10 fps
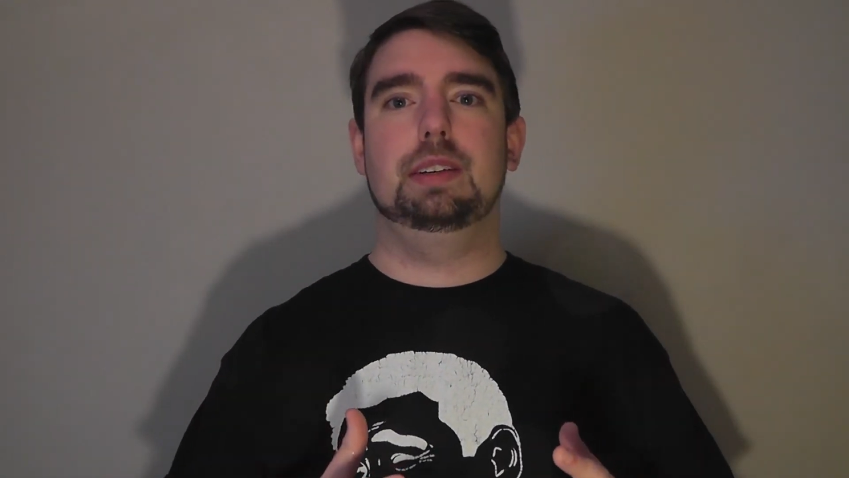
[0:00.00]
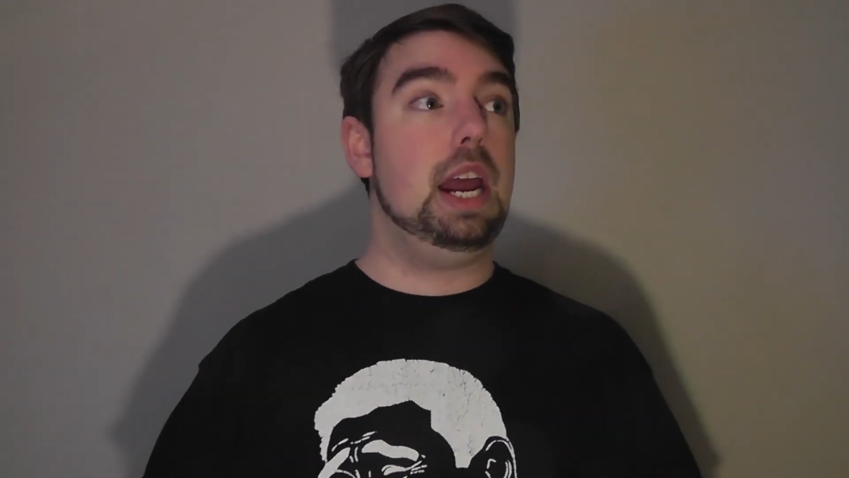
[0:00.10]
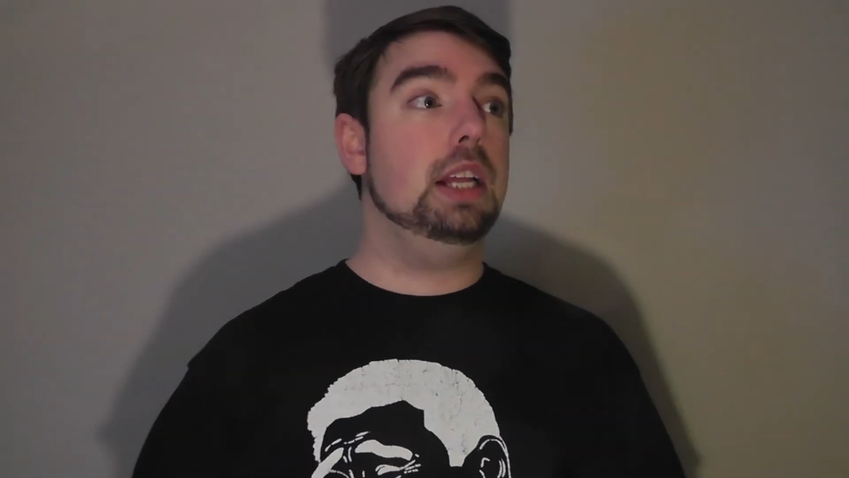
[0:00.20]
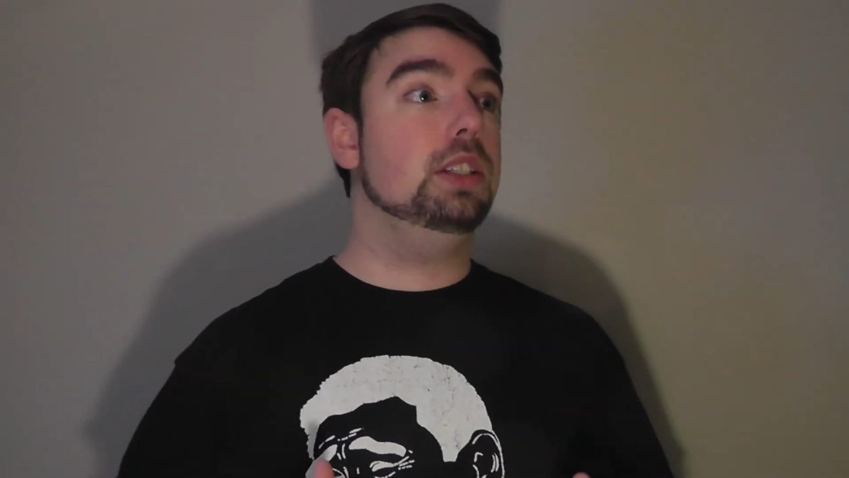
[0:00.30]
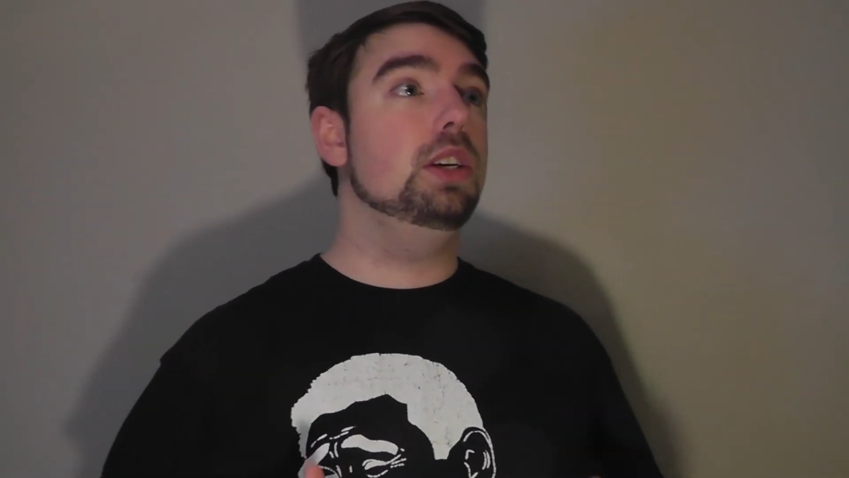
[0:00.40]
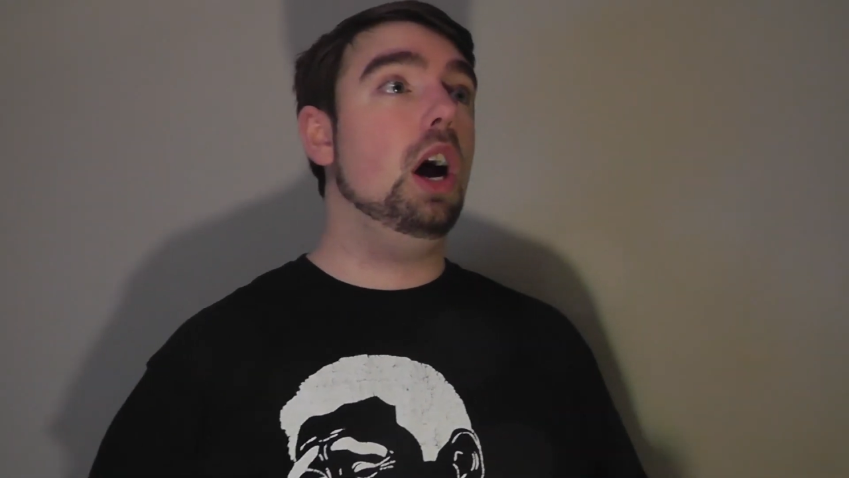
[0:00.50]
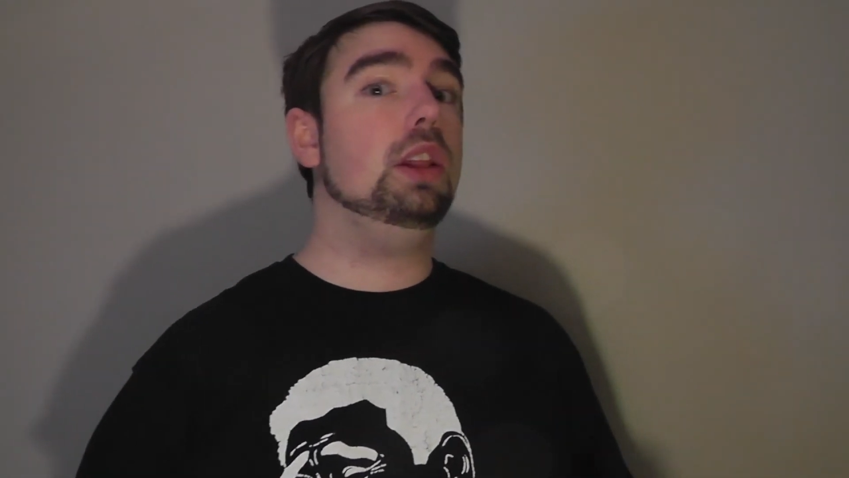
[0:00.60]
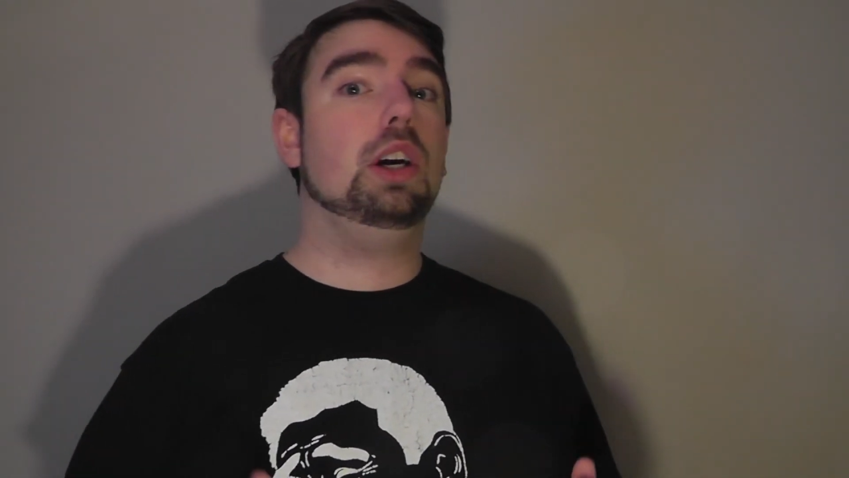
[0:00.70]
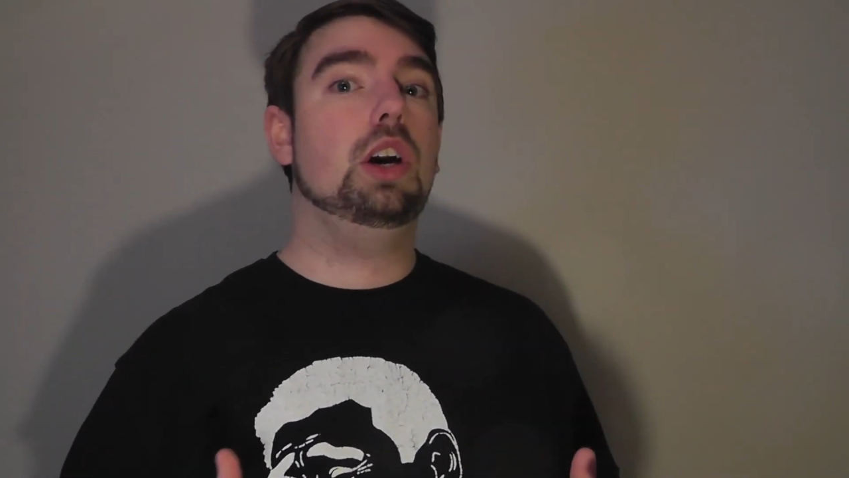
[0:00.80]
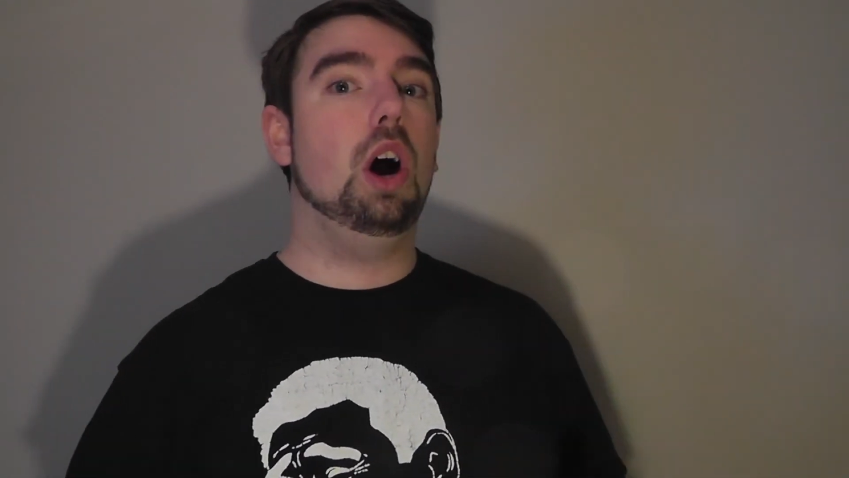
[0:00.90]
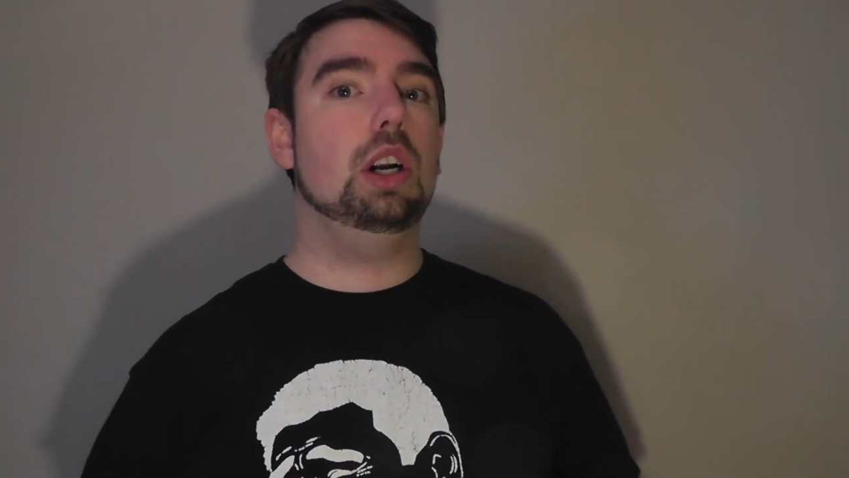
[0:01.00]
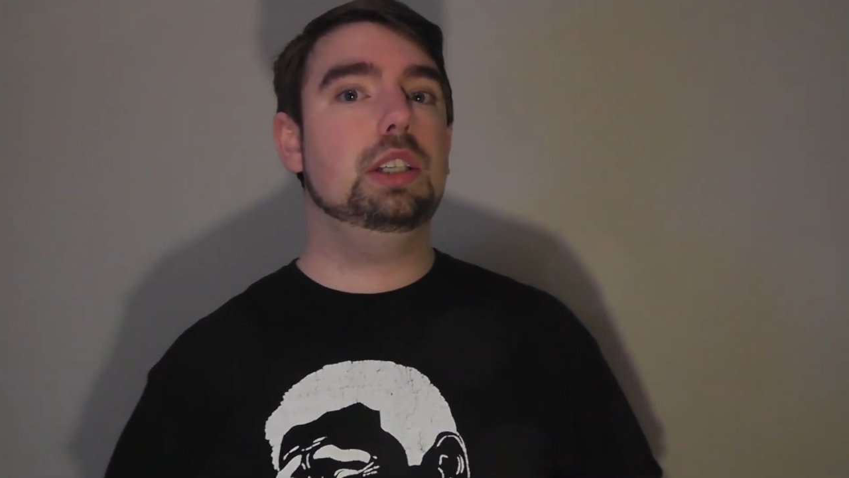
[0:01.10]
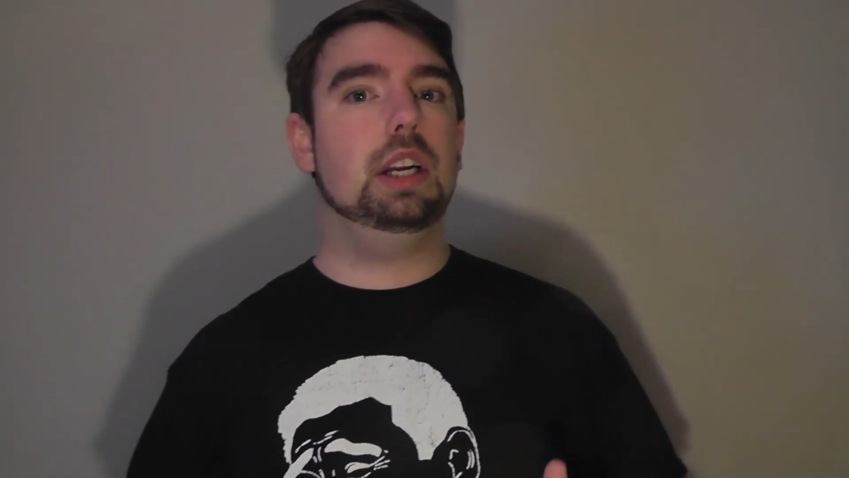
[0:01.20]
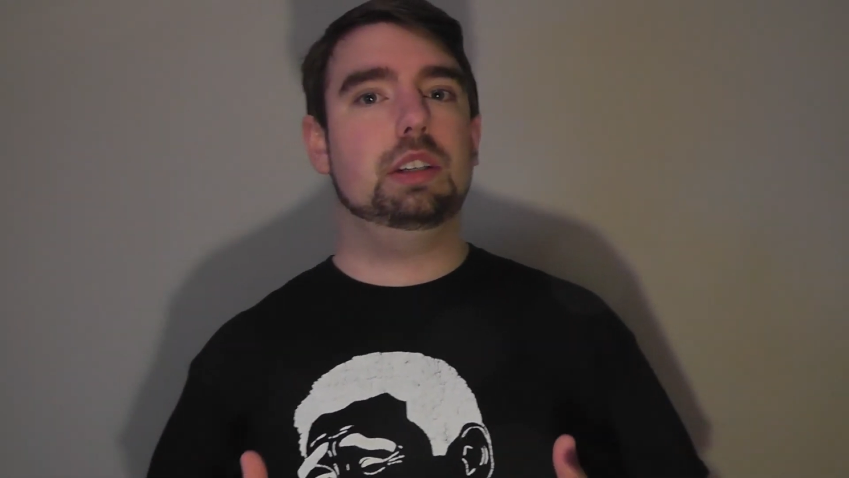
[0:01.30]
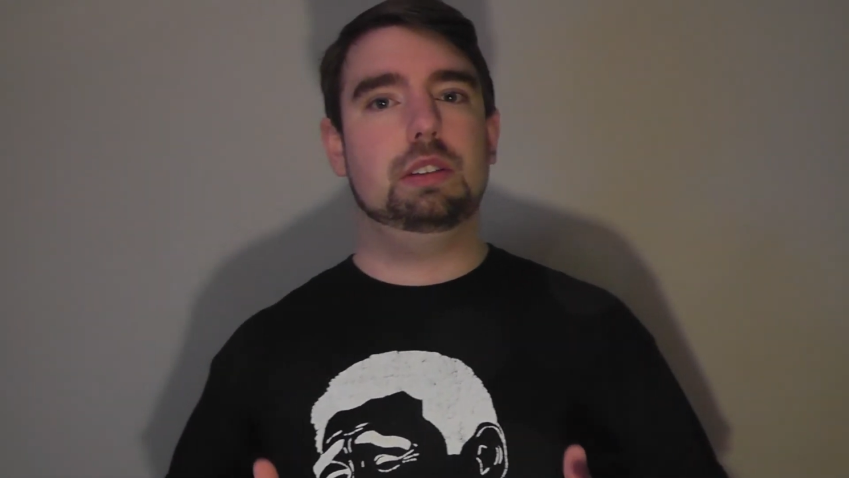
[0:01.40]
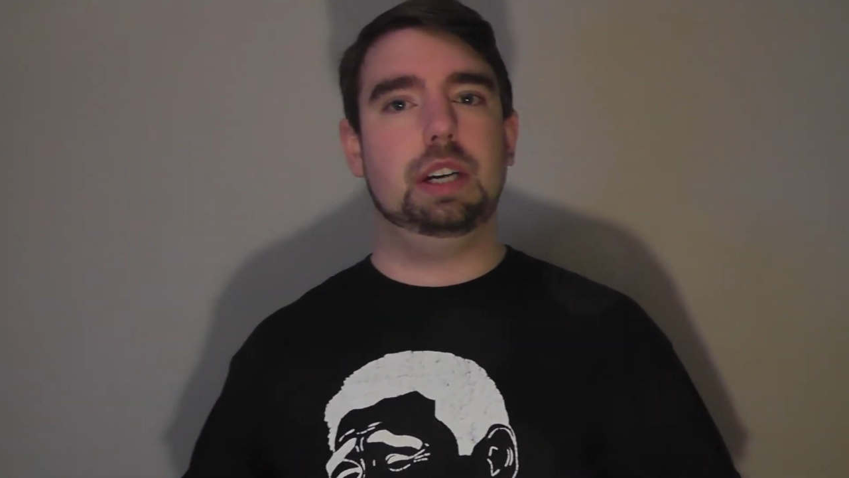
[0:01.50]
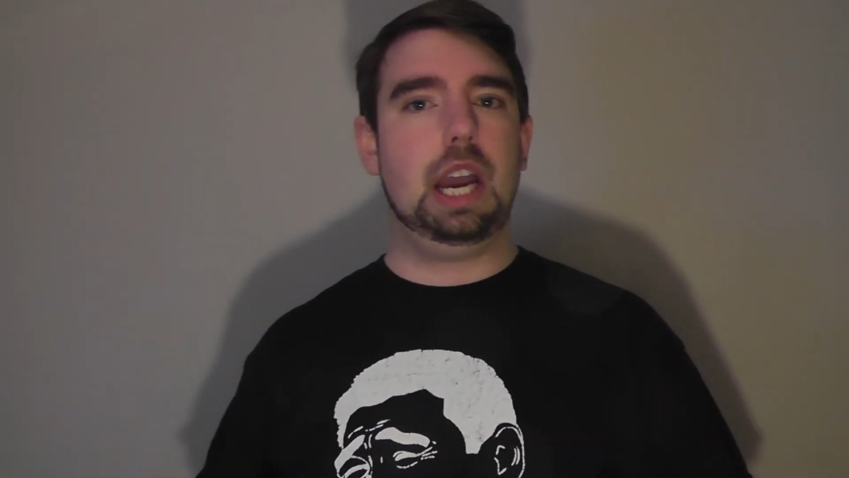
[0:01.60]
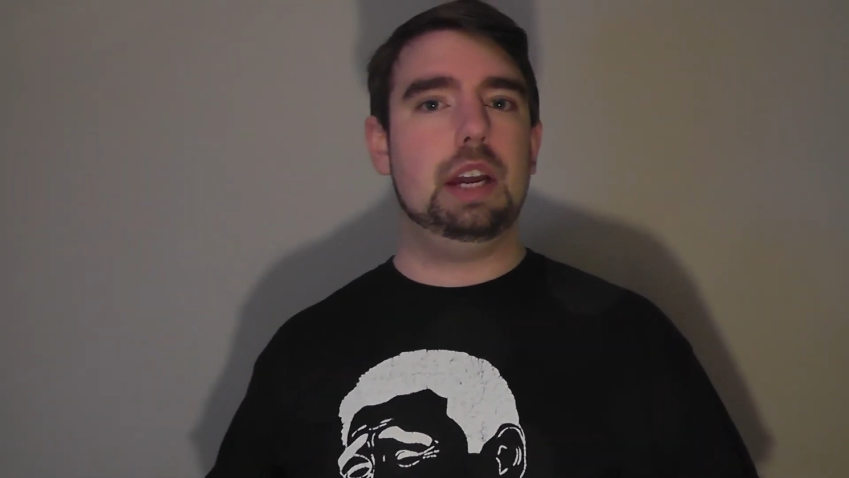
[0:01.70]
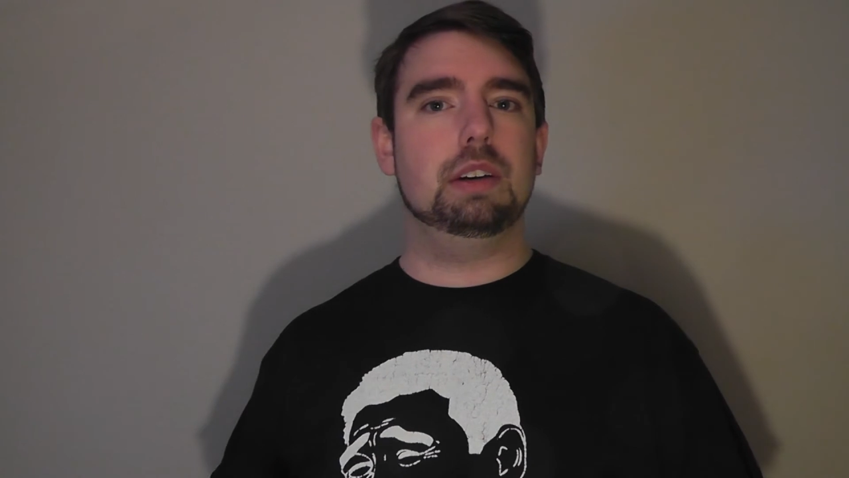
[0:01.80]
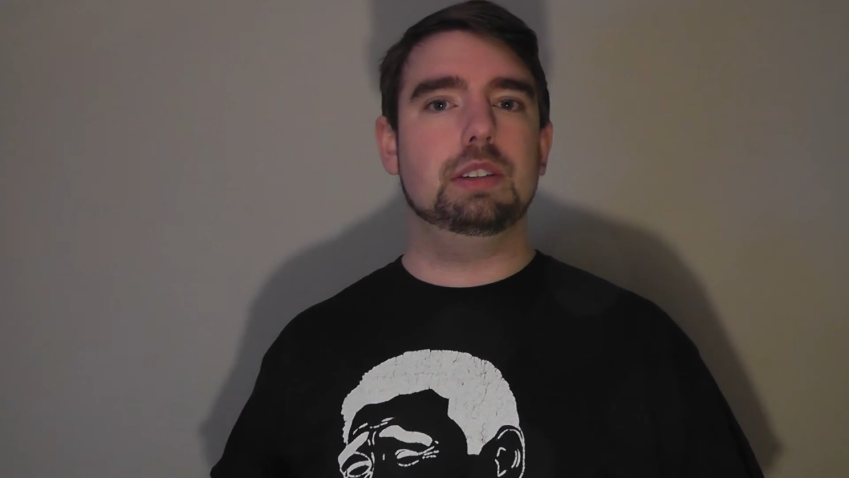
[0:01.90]
And it's not the content
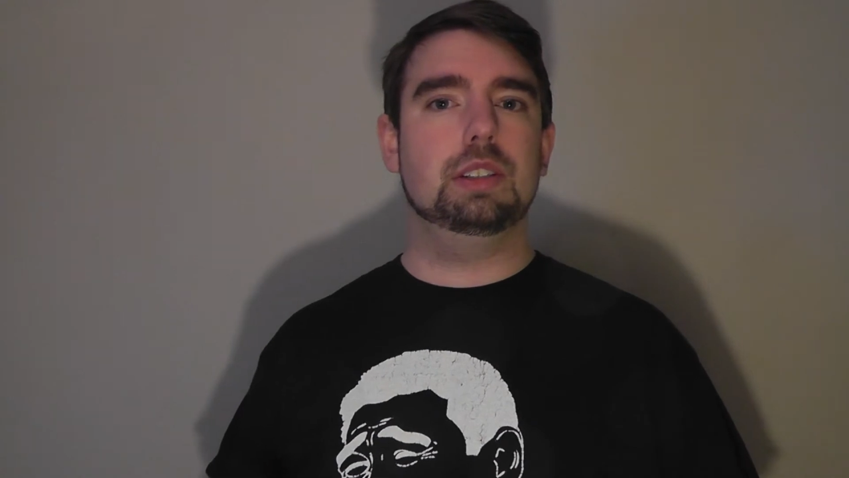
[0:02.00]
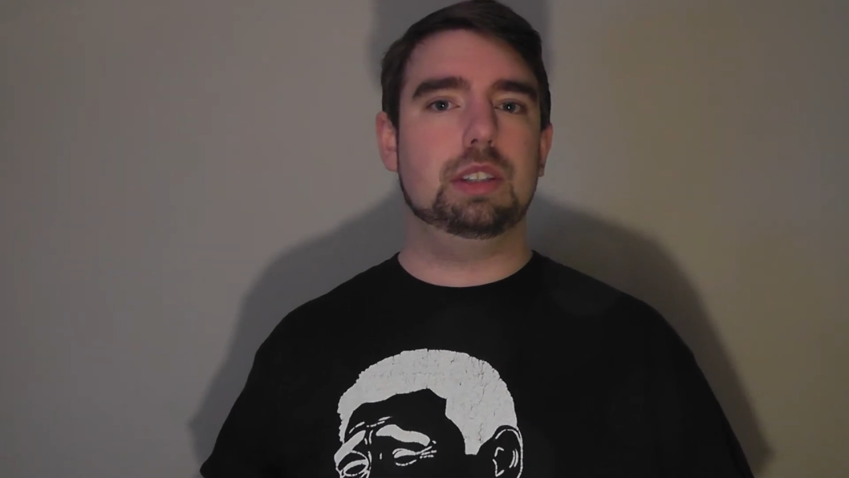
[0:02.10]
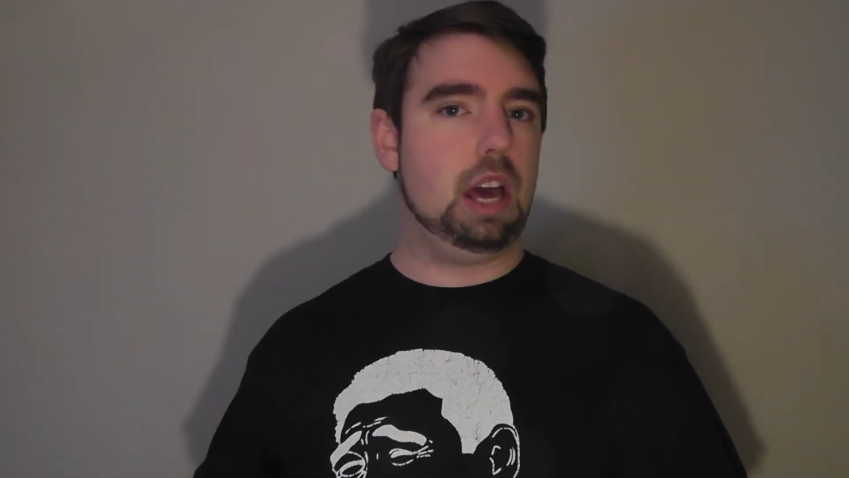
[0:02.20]
creators